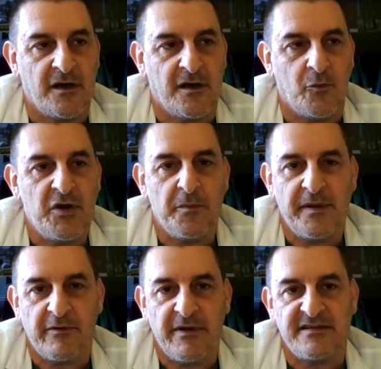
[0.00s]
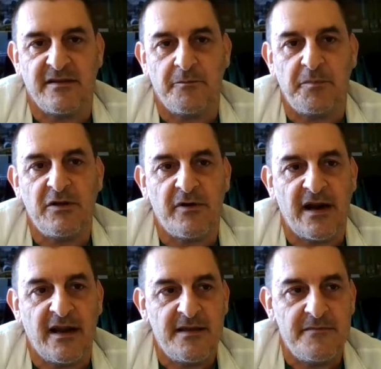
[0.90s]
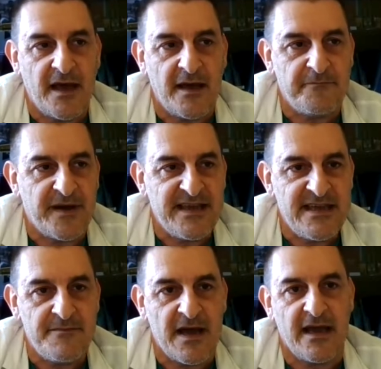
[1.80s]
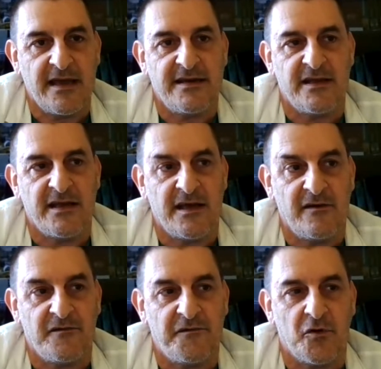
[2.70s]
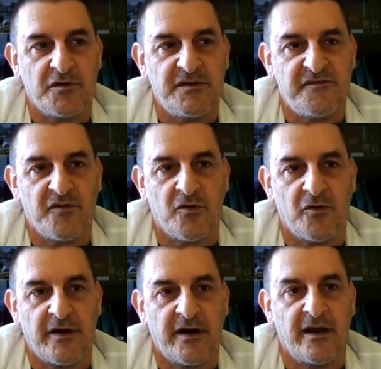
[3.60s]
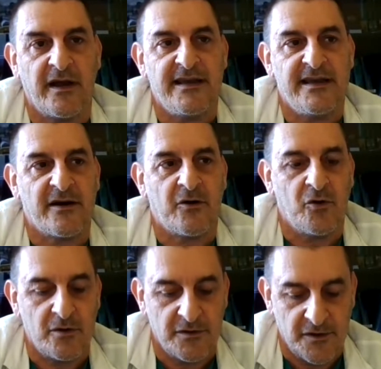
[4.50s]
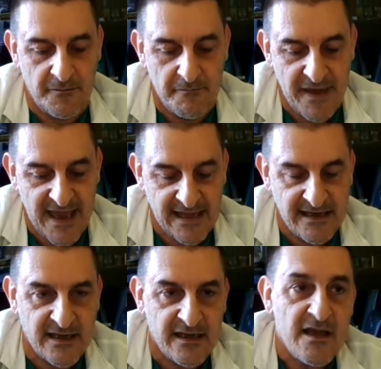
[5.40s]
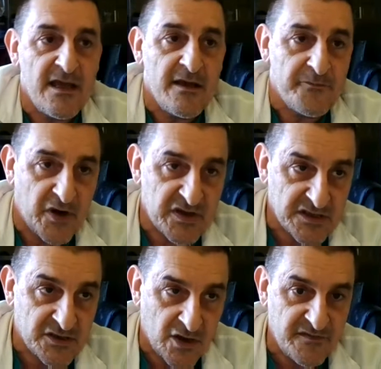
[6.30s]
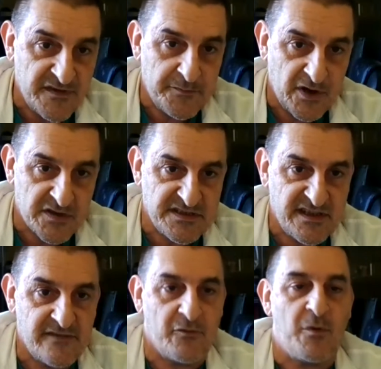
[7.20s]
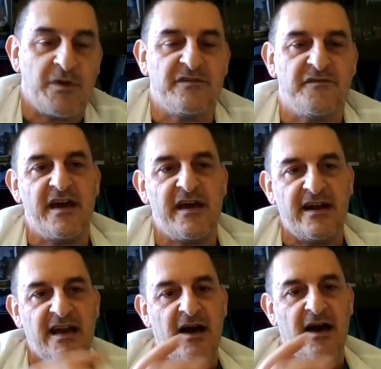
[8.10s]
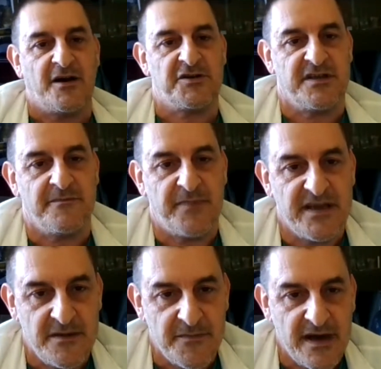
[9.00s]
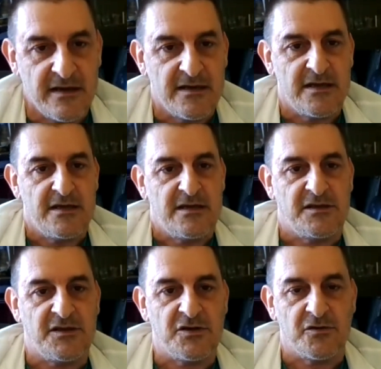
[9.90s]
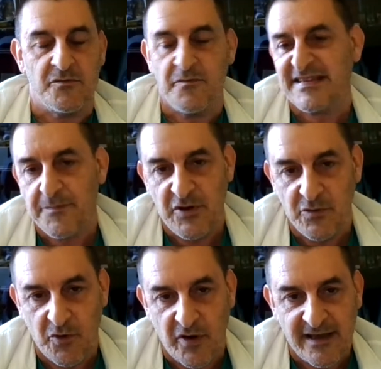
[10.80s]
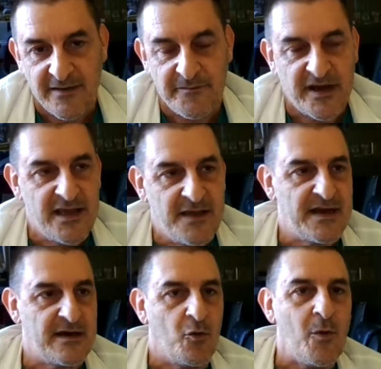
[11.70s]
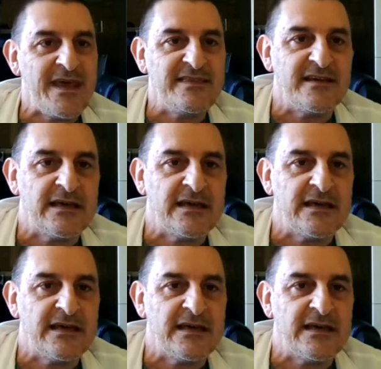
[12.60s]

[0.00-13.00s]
we operated the pleural empyema in a 44-year-old man, COVID positive, with a very large empyema, metapneumonic empyema, with